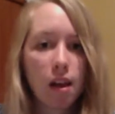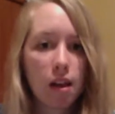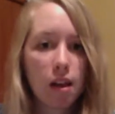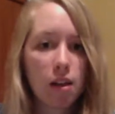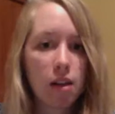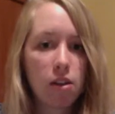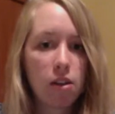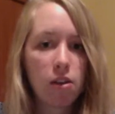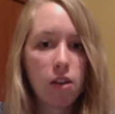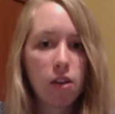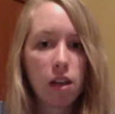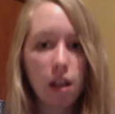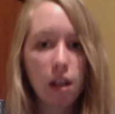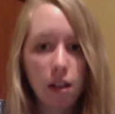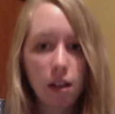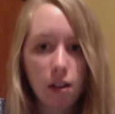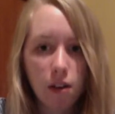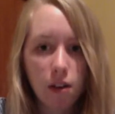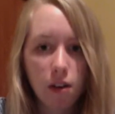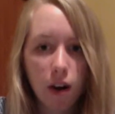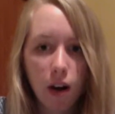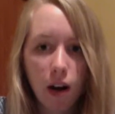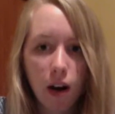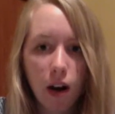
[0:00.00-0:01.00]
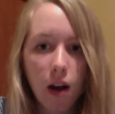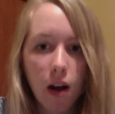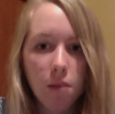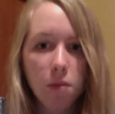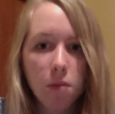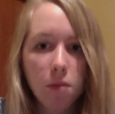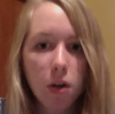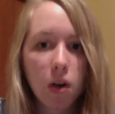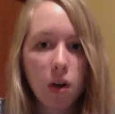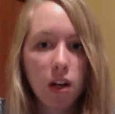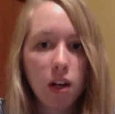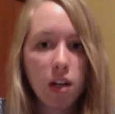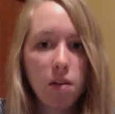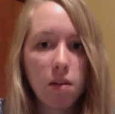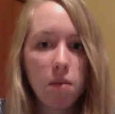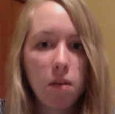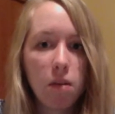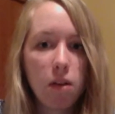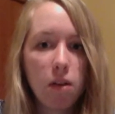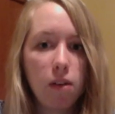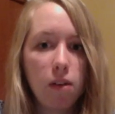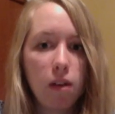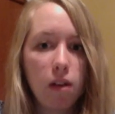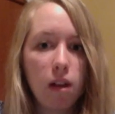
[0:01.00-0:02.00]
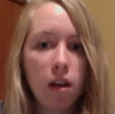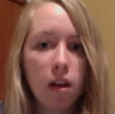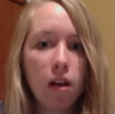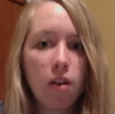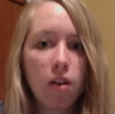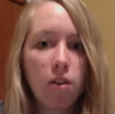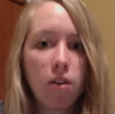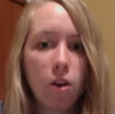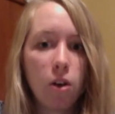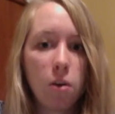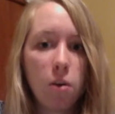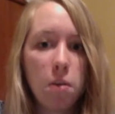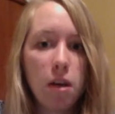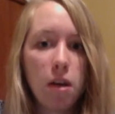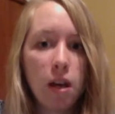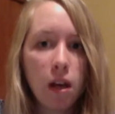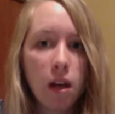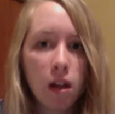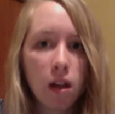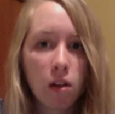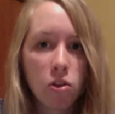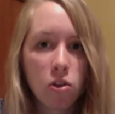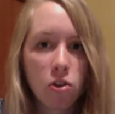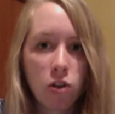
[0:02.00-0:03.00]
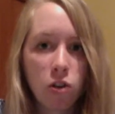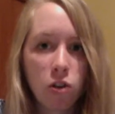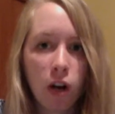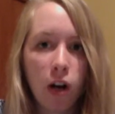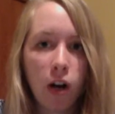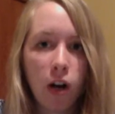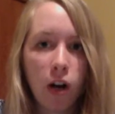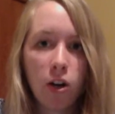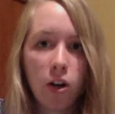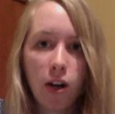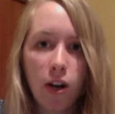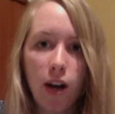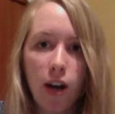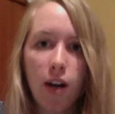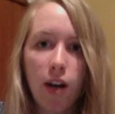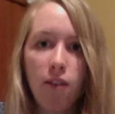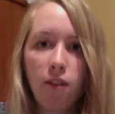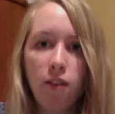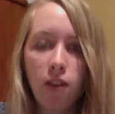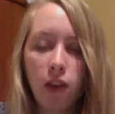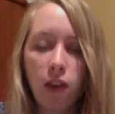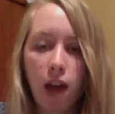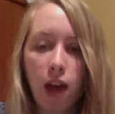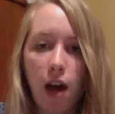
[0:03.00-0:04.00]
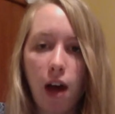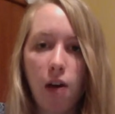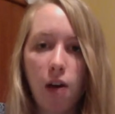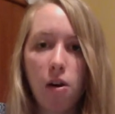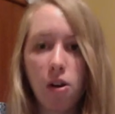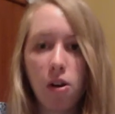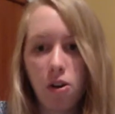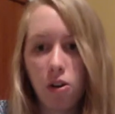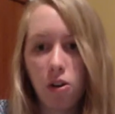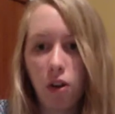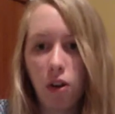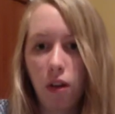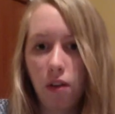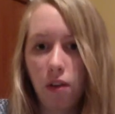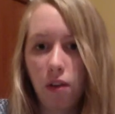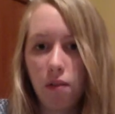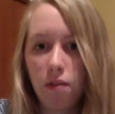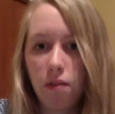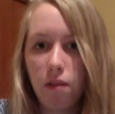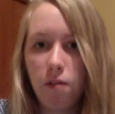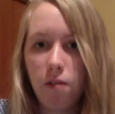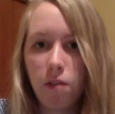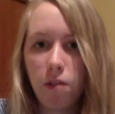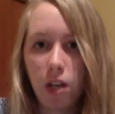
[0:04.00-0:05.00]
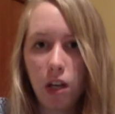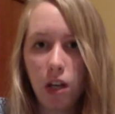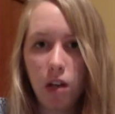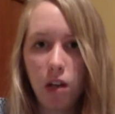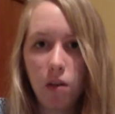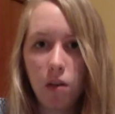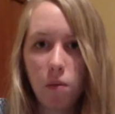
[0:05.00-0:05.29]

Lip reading: So to get started, I'm going to be using Adobe Illustrator Creative Cloud 2015,